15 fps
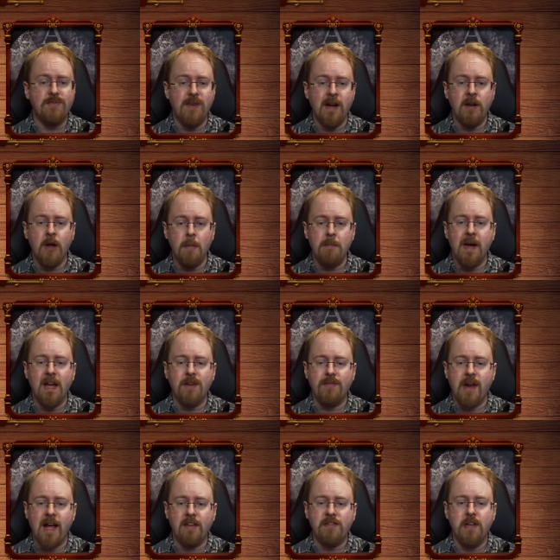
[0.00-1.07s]
Friend got banned
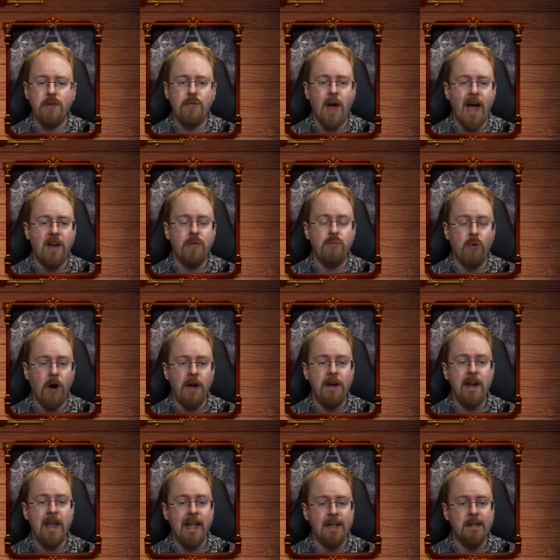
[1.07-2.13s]
for asking to add
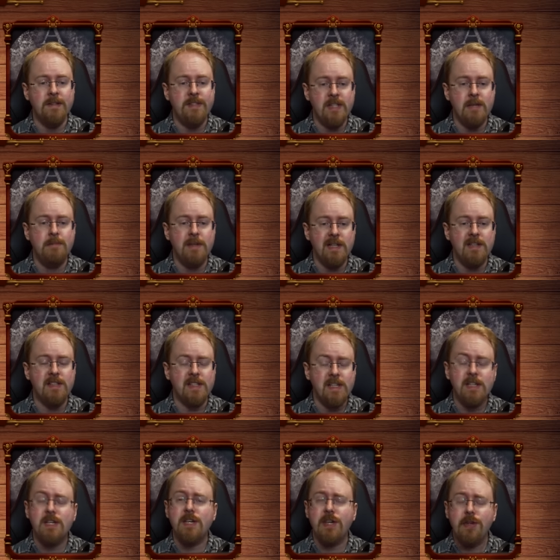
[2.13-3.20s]
one L G B
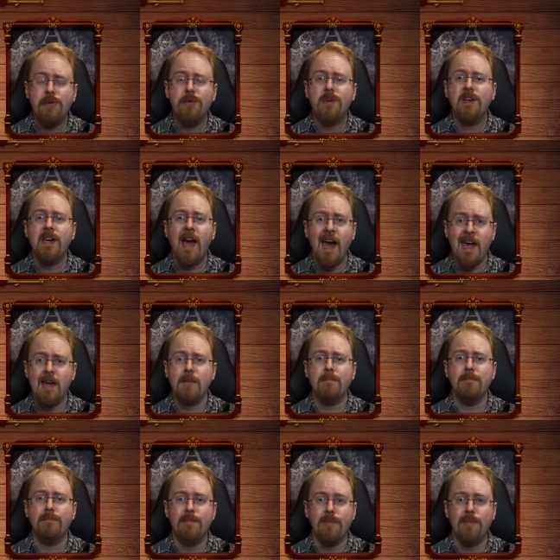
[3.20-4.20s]
T Q cape.